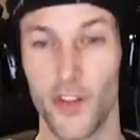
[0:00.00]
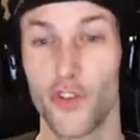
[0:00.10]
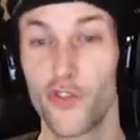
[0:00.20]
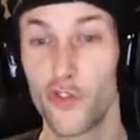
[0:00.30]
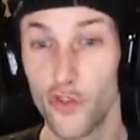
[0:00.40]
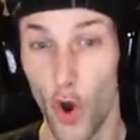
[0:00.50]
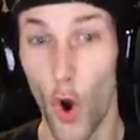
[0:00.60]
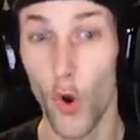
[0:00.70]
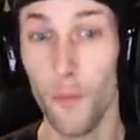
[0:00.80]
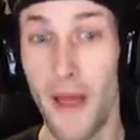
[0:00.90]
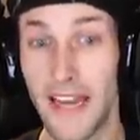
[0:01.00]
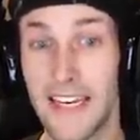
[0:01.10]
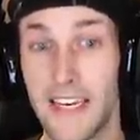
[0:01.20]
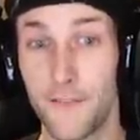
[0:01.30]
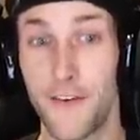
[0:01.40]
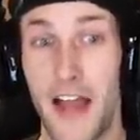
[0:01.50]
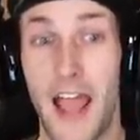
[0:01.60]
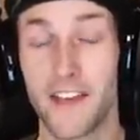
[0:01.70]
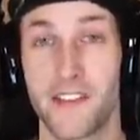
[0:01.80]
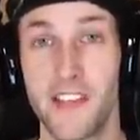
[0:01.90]
Like, there's so many different
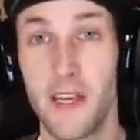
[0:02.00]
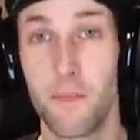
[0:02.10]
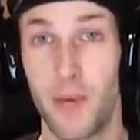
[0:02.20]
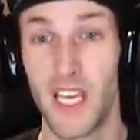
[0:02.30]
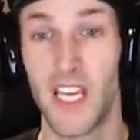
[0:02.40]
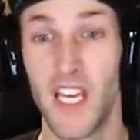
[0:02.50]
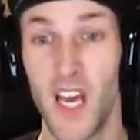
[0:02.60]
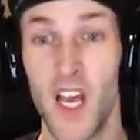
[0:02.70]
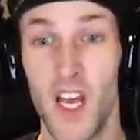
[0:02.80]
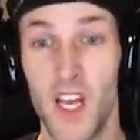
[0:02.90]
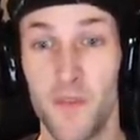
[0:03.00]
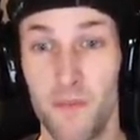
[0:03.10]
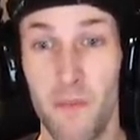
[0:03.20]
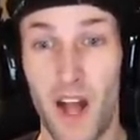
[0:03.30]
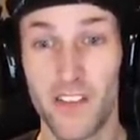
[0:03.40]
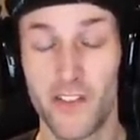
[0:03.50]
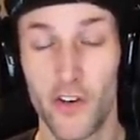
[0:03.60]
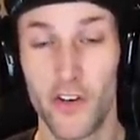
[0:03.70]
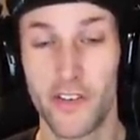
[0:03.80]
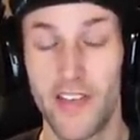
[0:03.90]
SCP
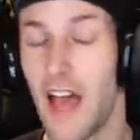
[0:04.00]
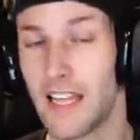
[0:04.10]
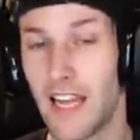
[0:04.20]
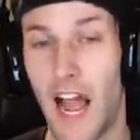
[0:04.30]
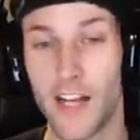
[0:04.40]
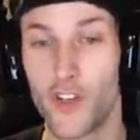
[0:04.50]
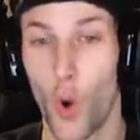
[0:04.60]
monsters that, like, I